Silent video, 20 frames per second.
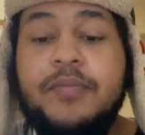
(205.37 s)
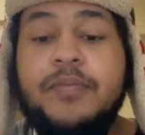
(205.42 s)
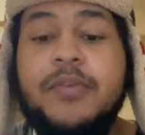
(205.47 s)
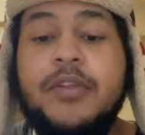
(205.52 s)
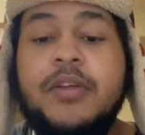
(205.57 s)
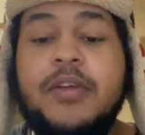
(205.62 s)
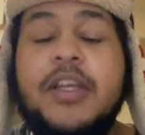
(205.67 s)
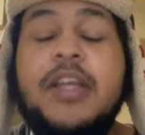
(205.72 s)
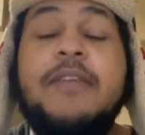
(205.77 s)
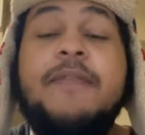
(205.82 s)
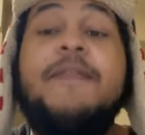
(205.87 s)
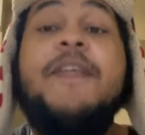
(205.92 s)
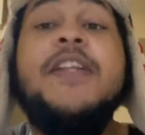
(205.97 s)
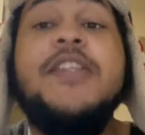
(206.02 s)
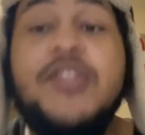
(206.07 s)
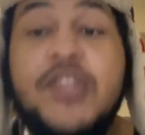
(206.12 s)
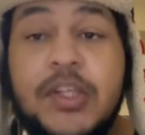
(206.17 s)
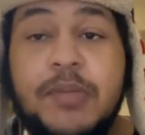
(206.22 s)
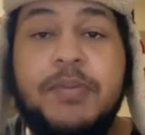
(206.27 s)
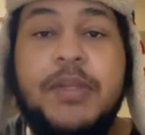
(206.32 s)

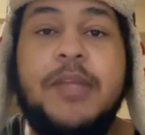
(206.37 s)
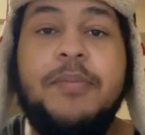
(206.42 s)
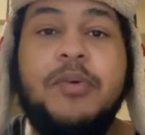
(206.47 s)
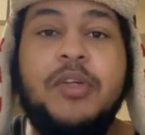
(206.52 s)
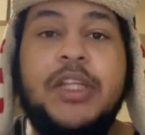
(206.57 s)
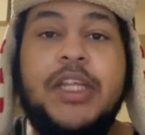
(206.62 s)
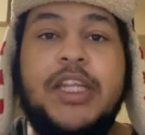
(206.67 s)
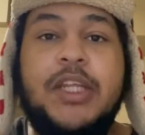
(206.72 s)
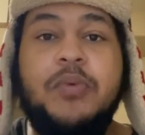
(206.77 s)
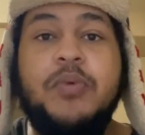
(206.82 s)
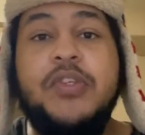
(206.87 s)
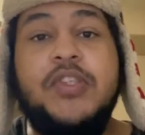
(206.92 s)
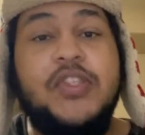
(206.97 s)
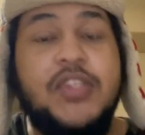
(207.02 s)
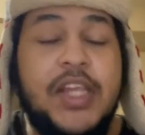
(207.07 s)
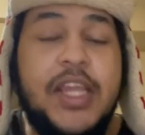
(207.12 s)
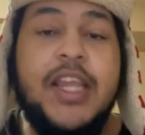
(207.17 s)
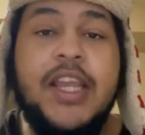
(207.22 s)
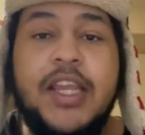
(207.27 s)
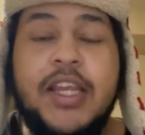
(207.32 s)
convincing people that he was
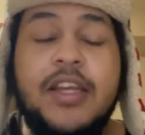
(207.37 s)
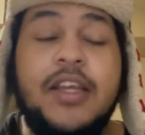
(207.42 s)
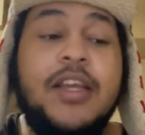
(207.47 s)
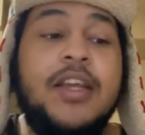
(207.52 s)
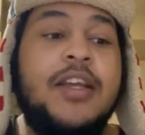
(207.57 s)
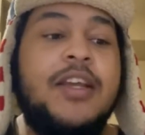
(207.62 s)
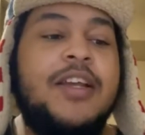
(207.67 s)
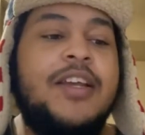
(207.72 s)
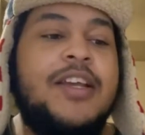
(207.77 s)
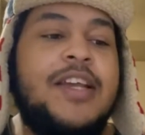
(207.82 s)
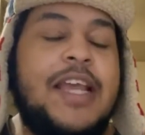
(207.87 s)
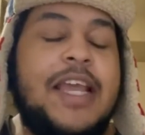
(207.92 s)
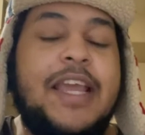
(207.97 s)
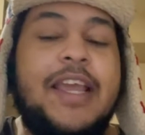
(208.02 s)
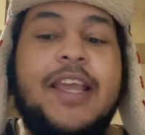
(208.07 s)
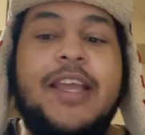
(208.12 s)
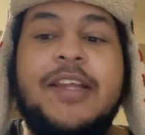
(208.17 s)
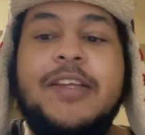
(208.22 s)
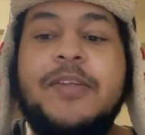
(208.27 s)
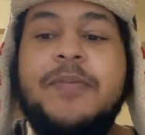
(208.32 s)
sane,
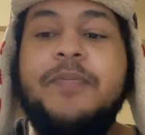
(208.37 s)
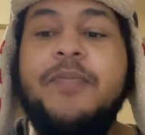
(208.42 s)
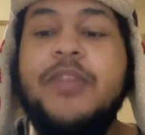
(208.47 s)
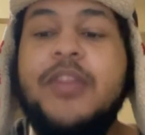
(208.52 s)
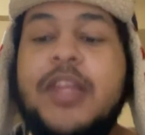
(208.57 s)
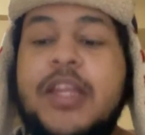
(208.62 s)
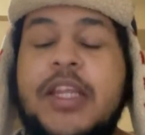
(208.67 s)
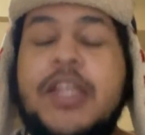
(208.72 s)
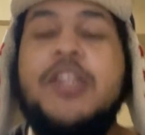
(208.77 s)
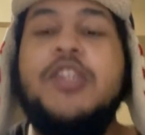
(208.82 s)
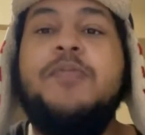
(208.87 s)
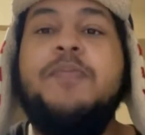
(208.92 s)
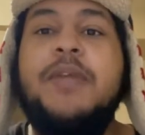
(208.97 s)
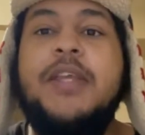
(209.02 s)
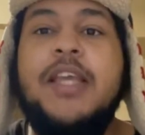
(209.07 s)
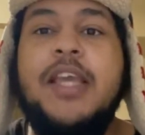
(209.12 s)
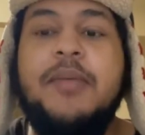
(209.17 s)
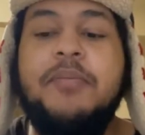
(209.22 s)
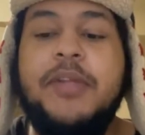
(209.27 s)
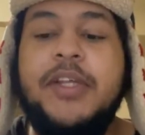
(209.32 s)
and then he just
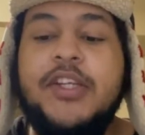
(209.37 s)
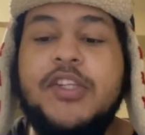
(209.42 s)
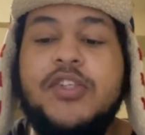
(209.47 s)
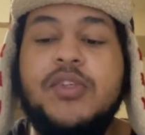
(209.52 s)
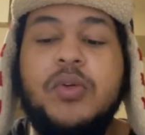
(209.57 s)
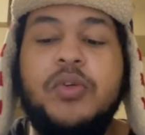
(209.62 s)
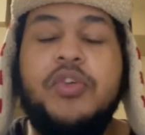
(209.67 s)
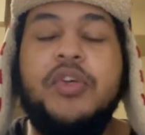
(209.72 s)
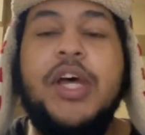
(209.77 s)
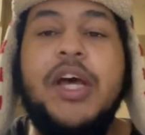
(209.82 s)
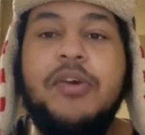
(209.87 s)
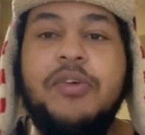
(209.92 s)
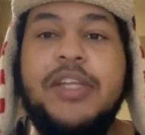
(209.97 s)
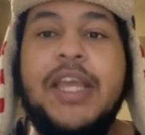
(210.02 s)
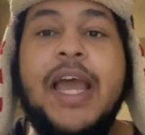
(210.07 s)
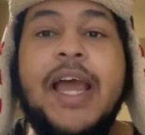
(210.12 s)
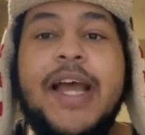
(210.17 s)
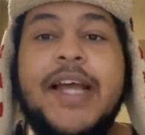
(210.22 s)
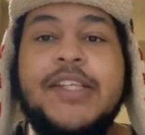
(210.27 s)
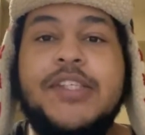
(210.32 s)
became like a social
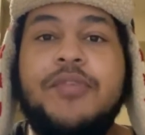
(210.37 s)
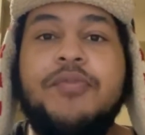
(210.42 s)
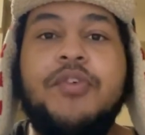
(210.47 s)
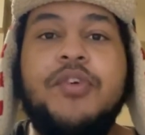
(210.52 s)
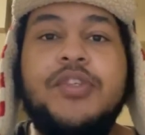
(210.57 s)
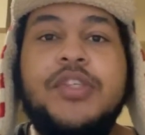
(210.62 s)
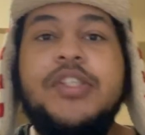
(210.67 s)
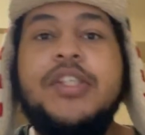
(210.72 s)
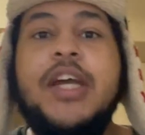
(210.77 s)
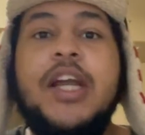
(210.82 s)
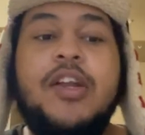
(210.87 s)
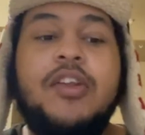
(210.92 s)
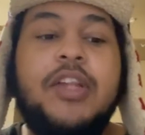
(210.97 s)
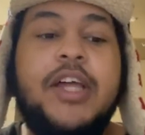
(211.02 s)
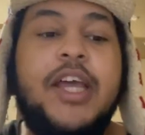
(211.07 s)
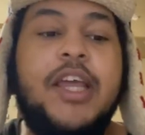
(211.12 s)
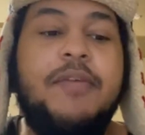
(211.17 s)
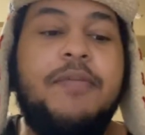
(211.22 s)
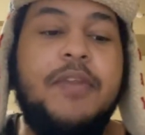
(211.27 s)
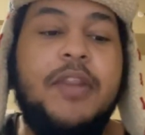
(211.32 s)
outcast for his entire
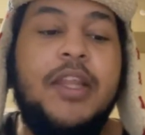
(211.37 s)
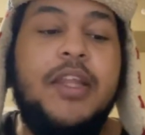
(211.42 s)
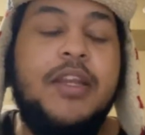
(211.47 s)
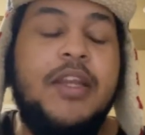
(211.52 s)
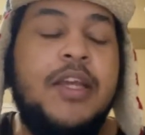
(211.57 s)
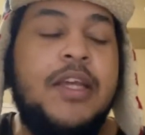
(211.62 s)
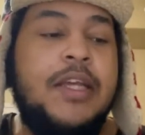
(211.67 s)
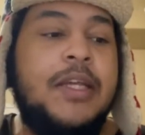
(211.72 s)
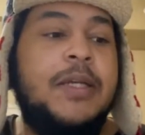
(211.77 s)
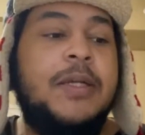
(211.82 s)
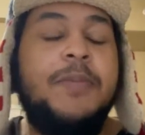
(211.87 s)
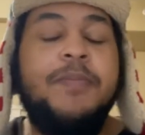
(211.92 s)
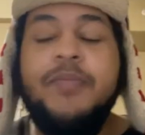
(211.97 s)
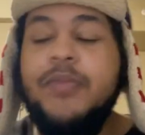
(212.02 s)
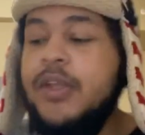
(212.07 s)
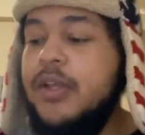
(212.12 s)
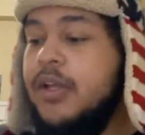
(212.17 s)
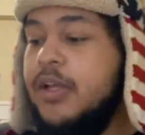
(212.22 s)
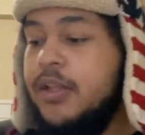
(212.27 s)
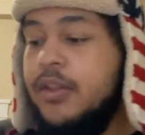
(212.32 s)
life. And then
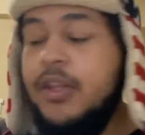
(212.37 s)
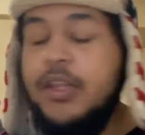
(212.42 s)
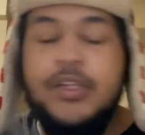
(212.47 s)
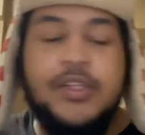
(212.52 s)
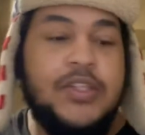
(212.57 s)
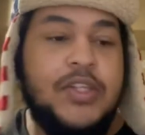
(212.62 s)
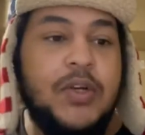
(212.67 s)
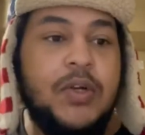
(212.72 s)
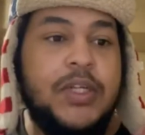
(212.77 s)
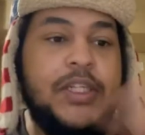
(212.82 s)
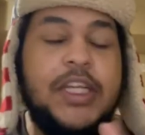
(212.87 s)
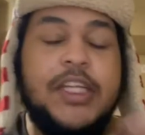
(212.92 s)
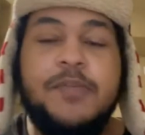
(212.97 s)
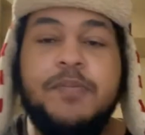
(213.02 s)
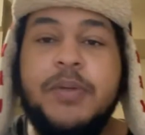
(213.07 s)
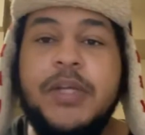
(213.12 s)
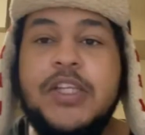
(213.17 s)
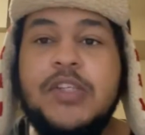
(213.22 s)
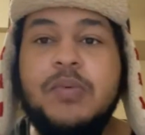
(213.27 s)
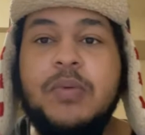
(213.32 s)
this story takes
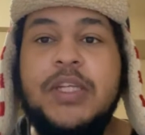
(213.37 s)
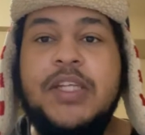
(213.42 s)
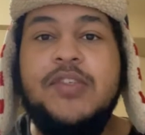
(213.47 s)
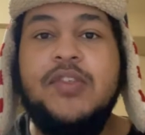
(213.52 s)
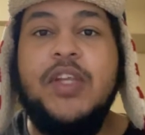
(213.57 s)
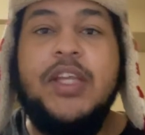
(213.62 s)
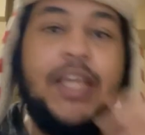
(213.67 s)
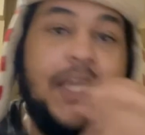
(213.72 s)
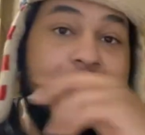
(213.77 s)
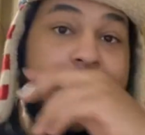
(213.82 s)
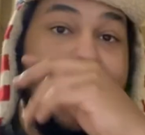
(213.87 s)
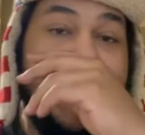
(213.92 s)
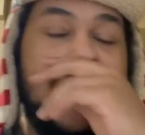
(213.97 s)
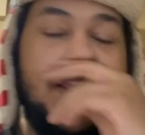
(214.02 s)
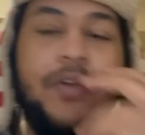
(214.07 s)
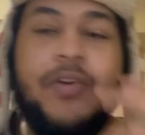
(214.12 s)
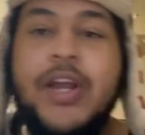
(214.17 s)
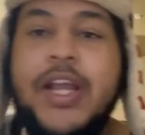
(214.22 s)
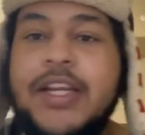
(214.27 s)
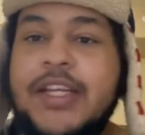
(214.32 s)
place when he's like 80,
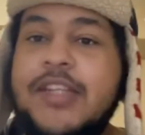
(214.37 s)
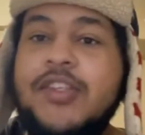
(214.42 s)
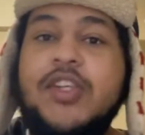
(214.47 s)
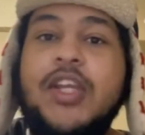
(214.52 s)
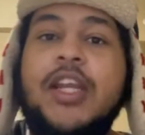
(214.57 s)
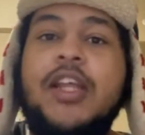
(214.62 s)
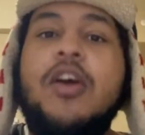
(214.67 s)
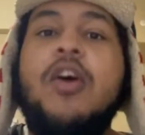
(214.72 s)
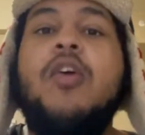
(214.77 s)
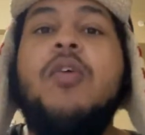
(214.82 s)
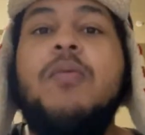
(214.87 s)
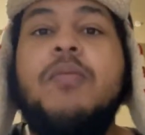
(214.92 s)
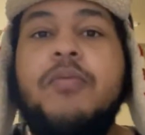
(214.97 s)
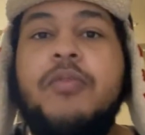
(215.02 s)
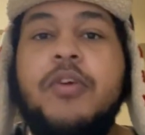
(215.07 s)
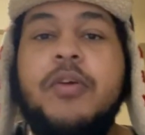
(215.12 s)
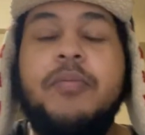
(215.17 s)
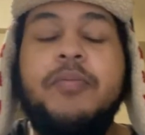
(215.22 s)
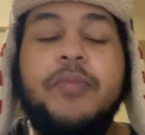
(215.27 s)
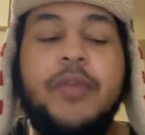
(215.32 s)
right? And he's getting home
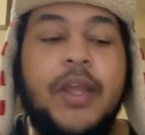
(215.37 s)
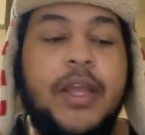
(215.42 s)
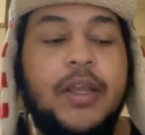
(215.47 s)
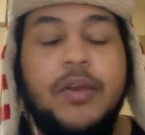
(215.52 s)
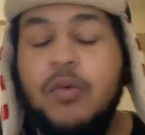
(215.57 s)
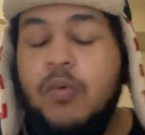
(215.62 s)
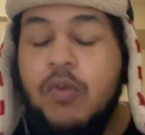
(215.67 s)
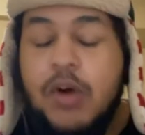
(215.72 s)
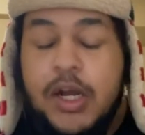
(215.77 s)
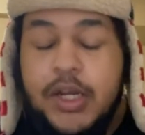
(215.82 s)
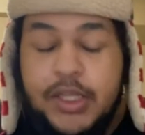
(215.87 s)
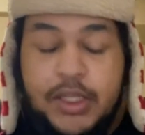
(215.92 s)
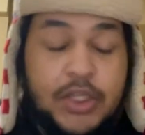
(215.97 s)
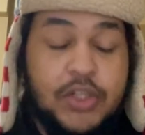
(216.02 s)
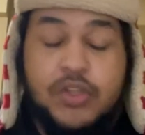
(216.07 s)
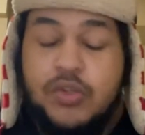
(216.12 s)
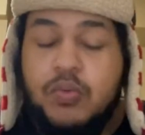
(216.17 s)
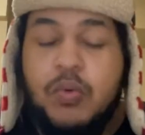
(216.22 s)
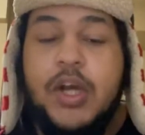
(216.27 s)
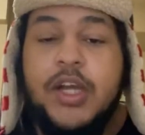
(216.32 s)
from like he's
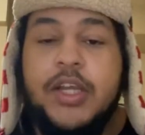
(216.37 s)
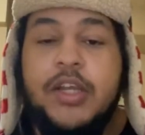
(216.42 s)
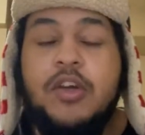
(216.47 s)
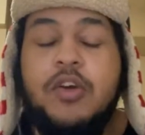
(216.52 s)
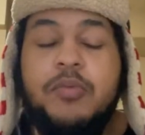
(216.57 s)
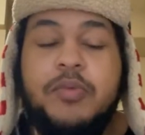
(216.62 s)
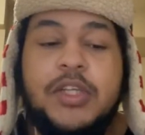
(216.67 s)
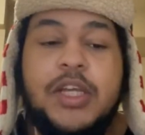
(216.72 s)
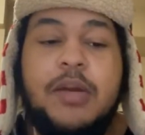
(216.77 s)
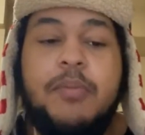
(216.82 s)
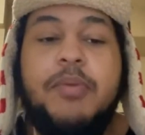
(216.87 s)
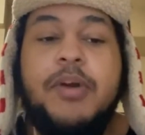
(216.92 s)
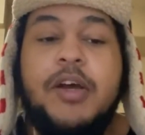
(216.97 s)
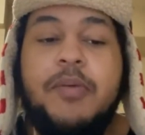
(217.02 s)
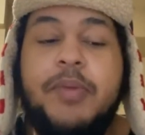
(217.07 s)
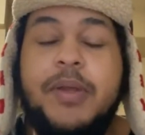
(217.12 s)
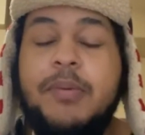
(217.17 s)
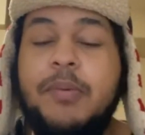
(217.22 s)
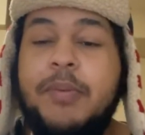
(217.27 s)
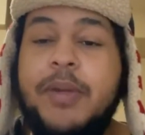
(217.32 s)
just walking home. He's got a brown
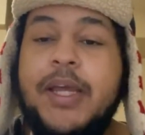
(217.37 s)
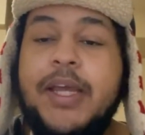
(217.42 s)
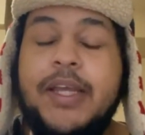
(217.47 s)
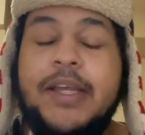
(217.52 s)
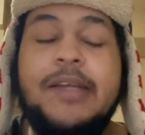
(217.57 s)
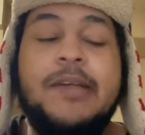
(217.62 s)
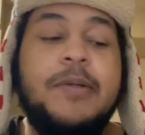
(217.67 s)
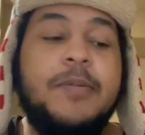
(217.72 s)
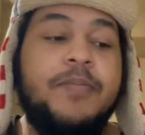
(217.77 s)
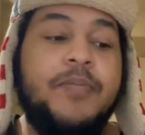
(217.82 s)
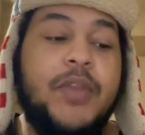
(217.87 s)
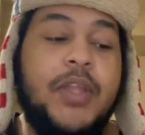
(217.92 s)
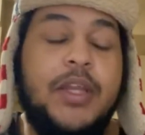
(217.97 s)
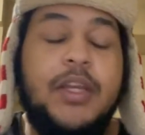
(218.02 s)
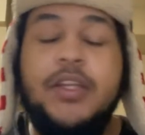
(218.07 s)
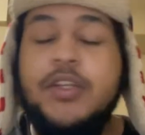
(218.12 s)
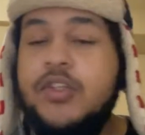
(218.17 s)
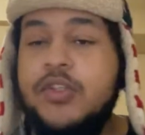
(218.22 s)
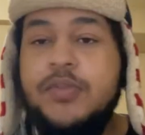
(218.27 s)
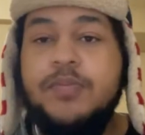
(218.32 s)
paper bag, and he
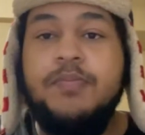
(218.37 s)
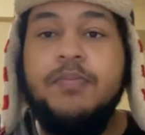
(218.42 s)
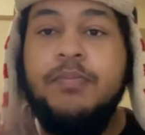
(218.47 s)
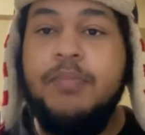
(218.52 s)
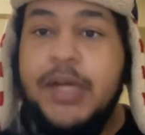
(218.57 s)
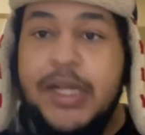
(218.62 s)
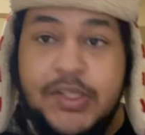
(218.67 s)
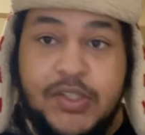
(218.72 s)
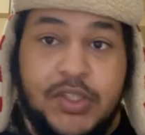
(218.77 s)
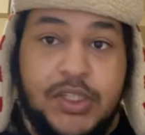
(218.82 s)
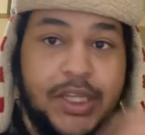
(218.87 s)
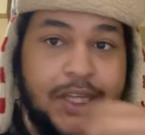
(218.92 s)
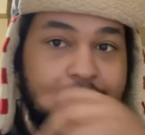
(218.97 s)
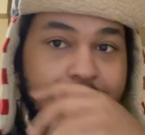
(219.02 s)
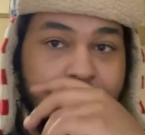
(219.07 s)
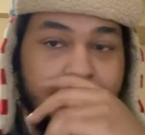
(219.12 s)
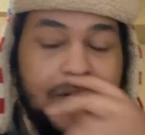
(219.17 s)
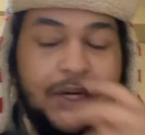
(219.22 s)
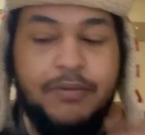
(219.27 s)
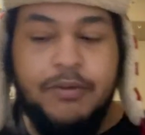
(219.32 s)
just buys steak or
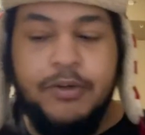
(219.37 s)
whatever.